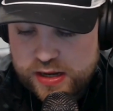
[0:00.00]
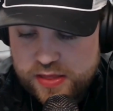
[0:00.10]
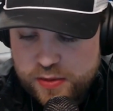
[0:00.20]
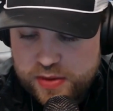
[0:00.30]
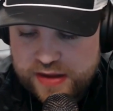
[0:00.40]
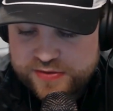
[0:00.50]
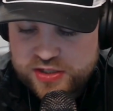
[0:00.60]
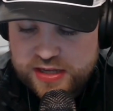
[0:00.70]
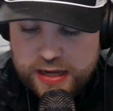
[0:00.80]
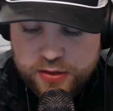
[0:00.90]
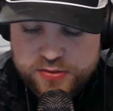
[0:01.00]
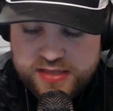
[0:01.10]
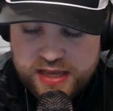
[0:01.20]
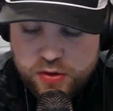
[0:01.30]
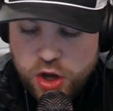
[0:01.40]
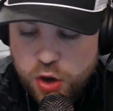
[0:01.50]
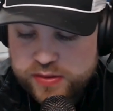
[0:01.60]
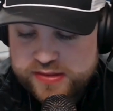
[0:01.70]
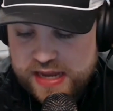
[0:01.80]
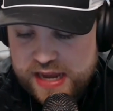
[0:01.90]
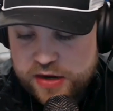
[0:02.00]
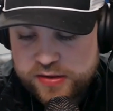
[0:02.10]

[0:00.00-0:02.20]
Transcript: And then we have Chicago State 0-10